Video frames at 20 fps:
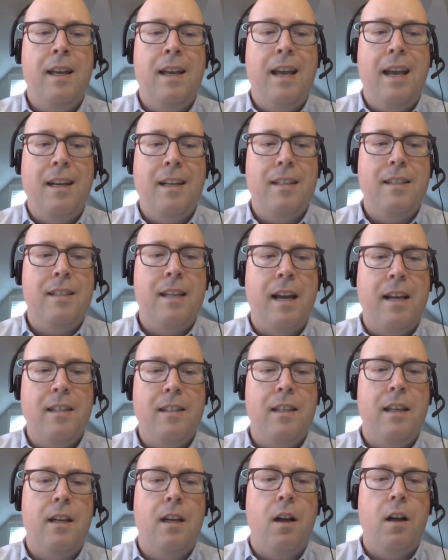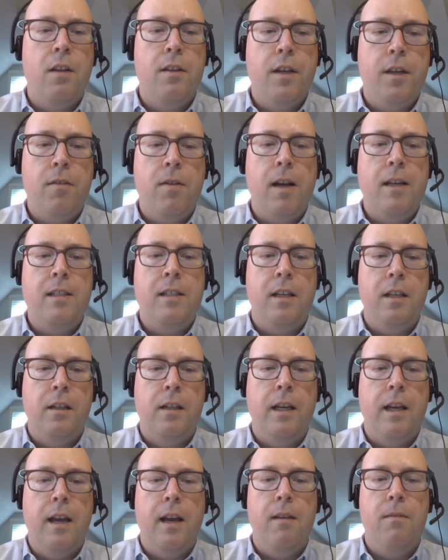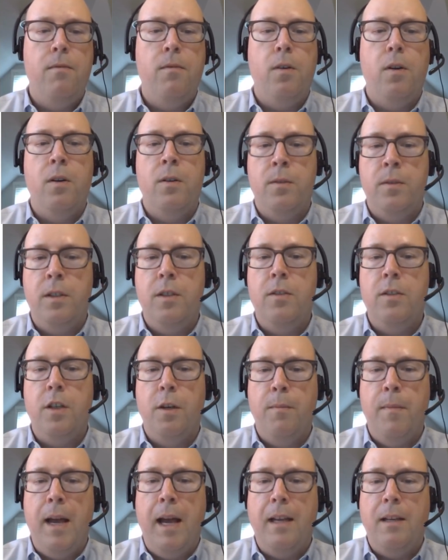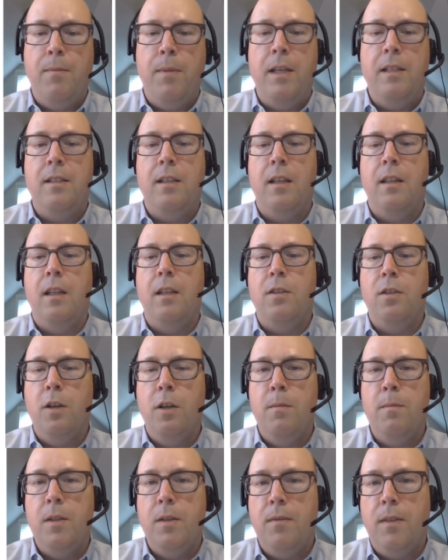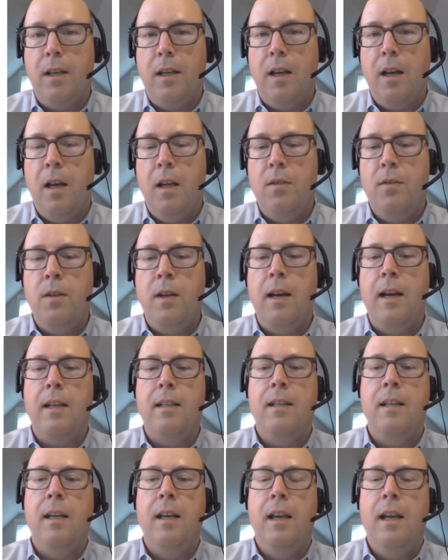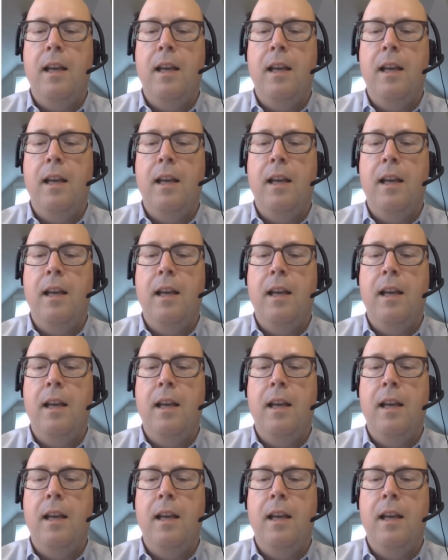and assess that all the criteria for own use are met based on the terms of the contract,